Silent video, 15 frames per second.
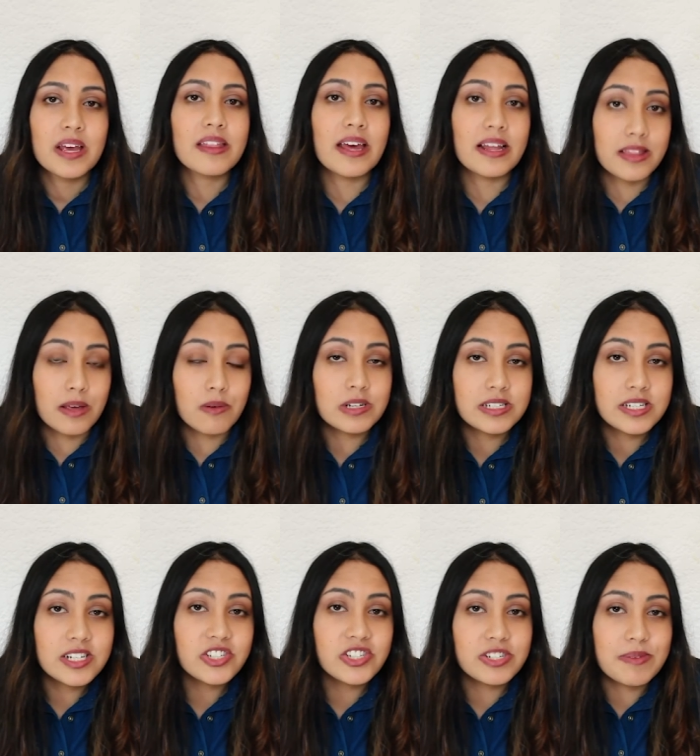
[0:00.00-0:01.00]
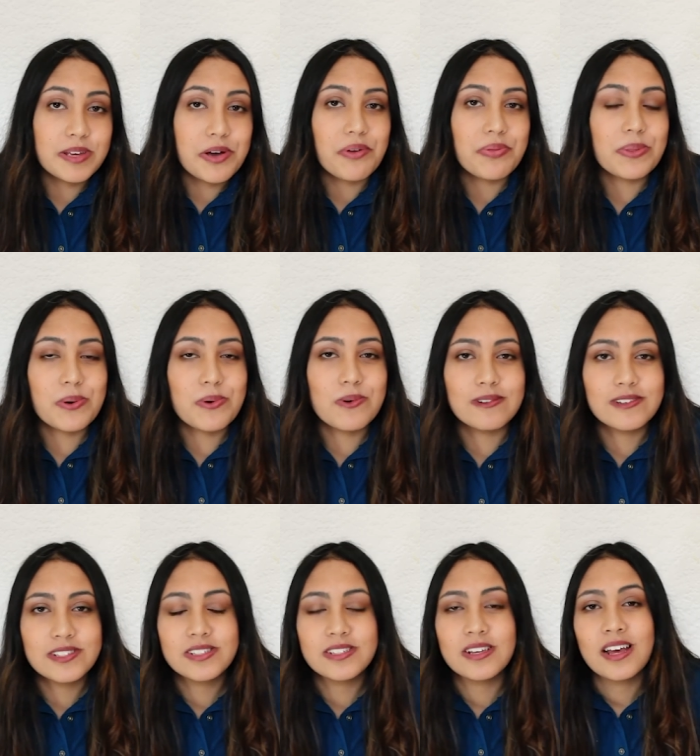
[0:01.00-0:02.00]
that they were teaching me on the
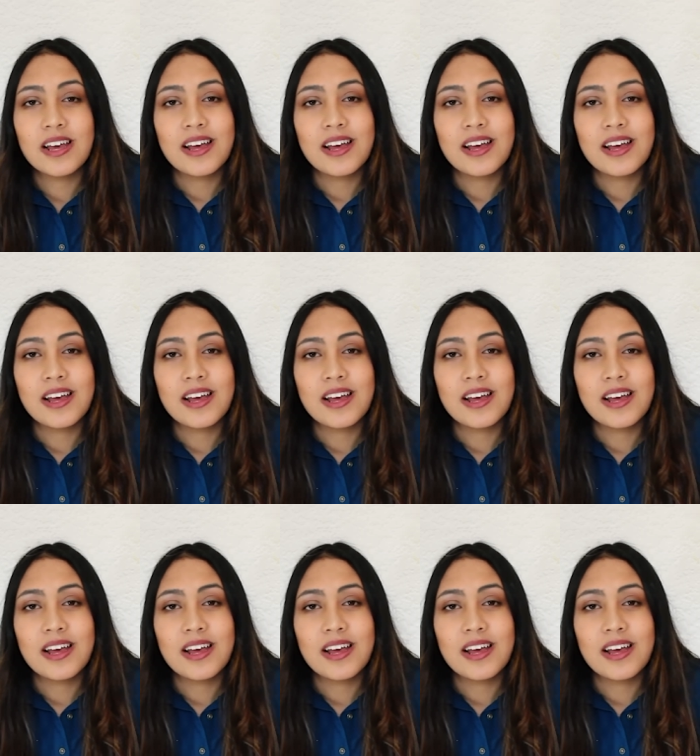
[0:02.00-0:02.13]
course.